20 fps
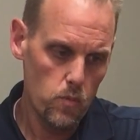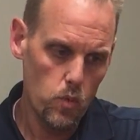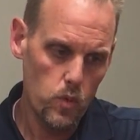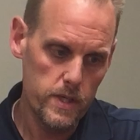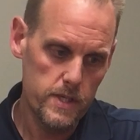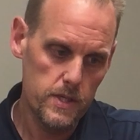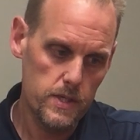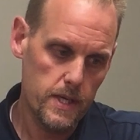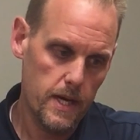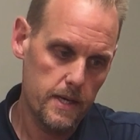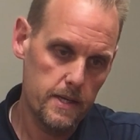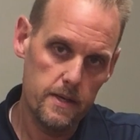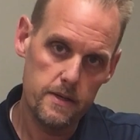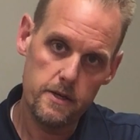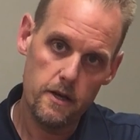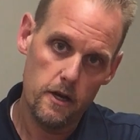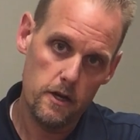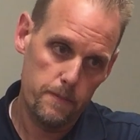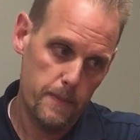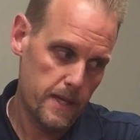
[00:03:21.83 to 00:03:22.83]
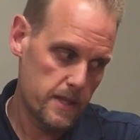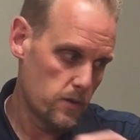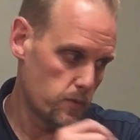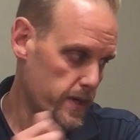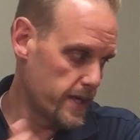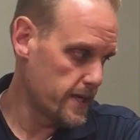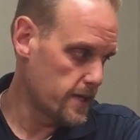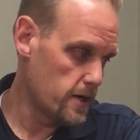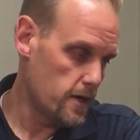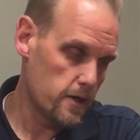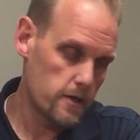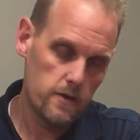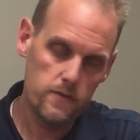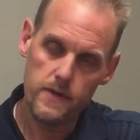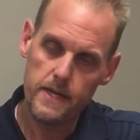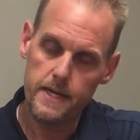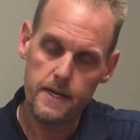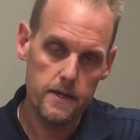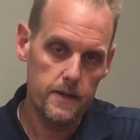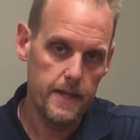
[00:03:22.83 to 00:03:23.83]
We just got done talking about the Rincon
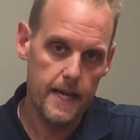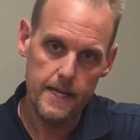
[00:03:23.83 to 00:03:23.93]
over here.